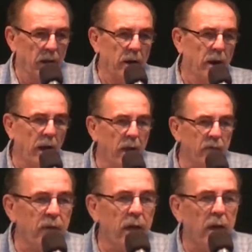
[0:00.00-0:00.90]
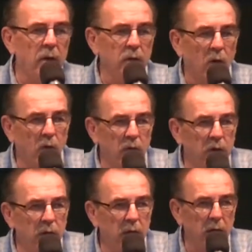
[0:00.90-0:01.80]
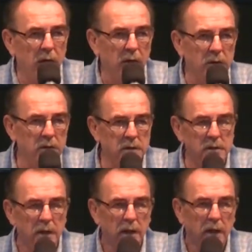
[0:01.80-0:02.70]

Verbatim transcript: And I found over the years